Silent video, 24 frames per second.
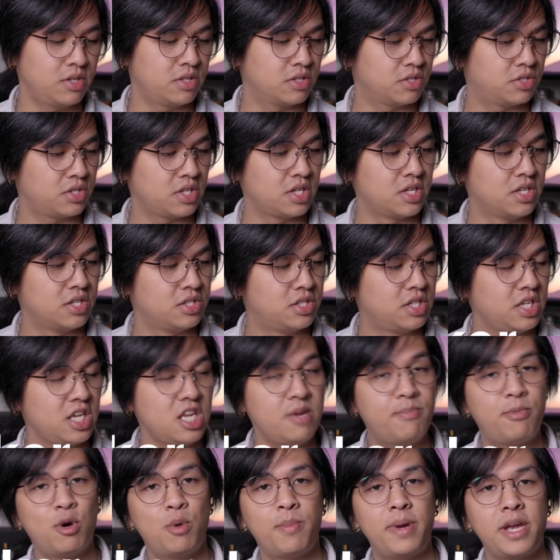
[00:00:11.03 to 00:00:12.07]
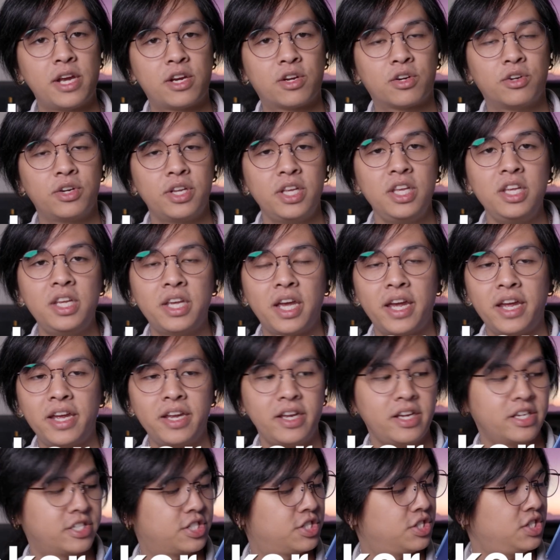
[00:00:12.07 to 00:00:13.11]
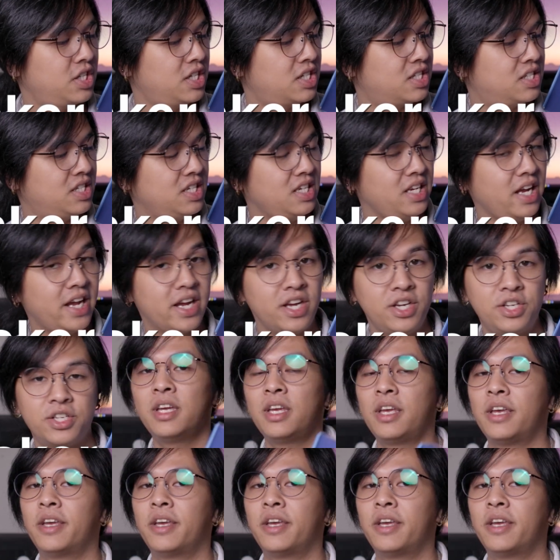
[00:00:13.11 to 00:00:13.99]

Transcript: This is the Epomaker EK68,